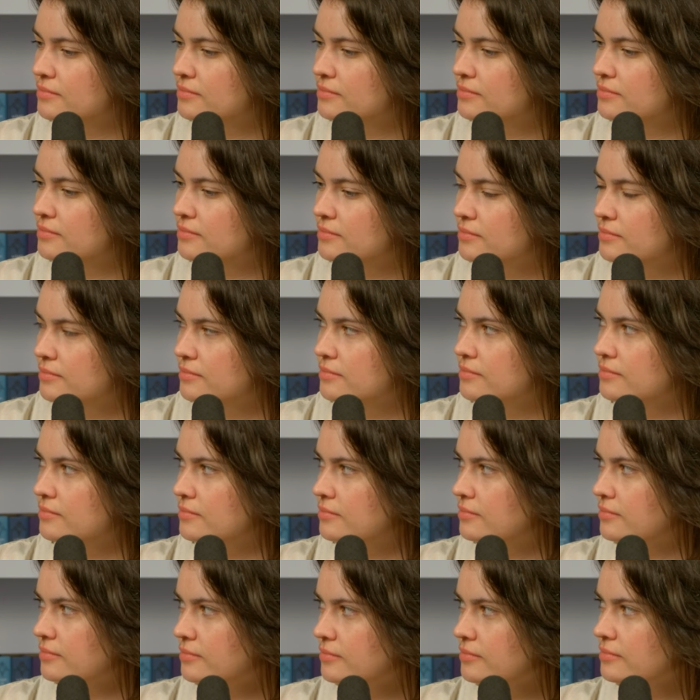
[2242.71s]

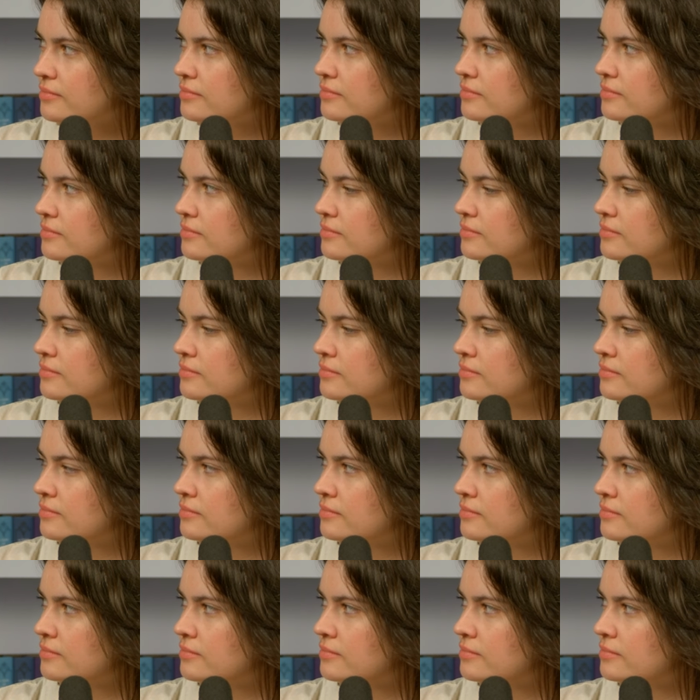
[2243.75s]

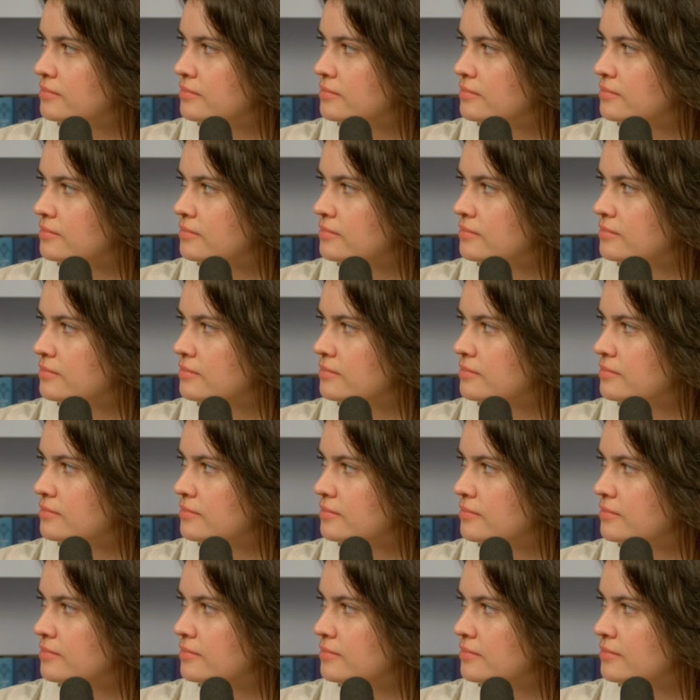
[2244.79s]

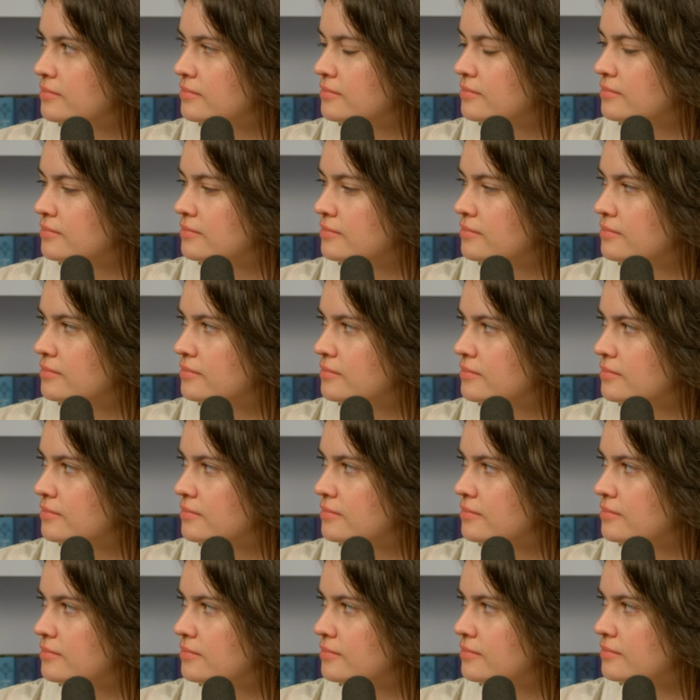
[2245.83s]

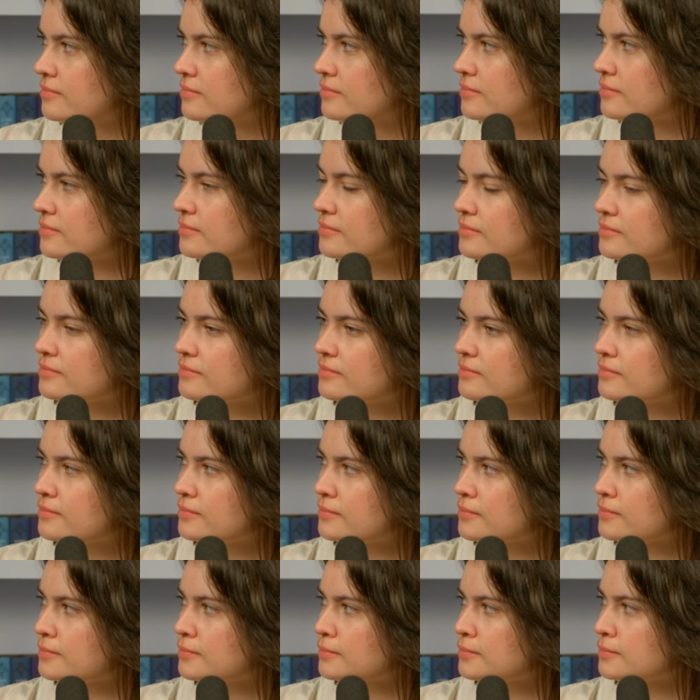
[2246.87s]

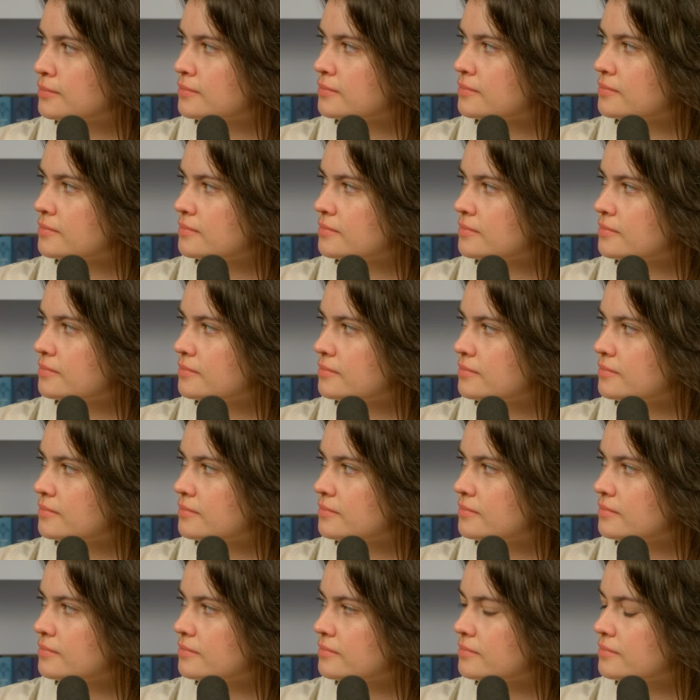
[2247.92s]

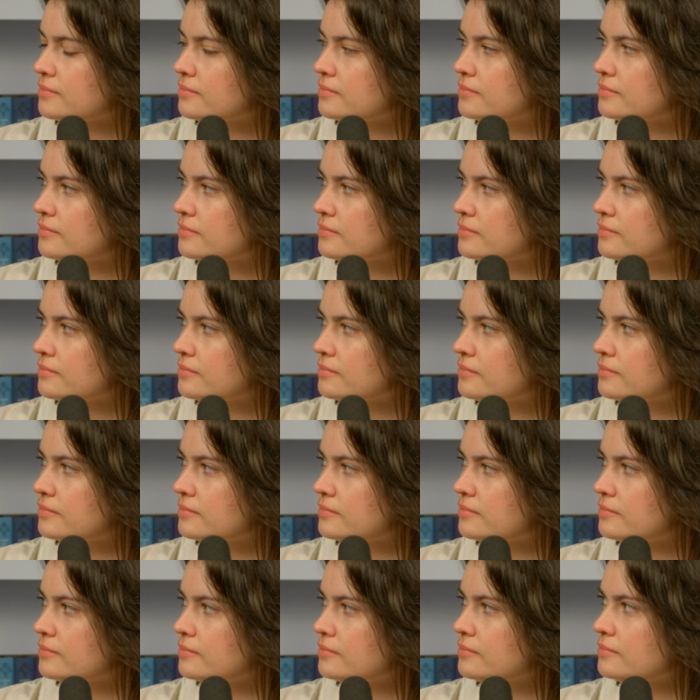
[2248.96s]

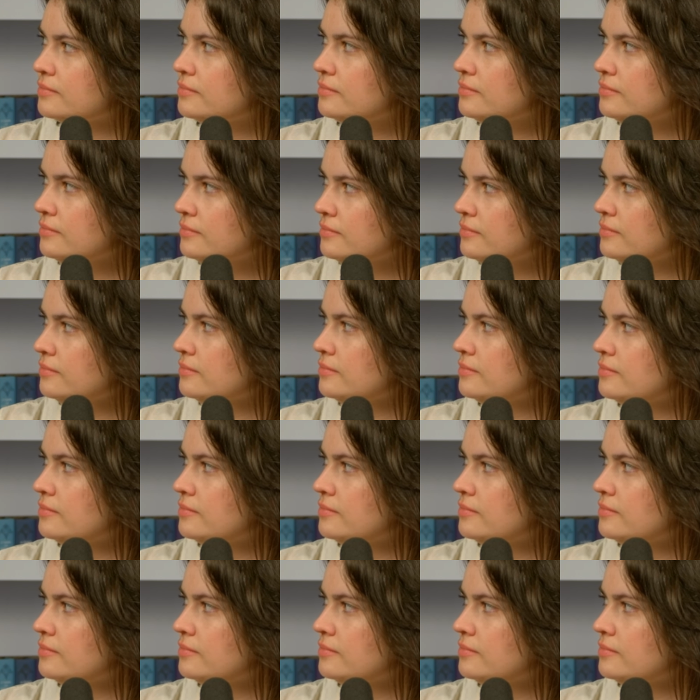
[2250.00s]
No words are spoken by the person on screen.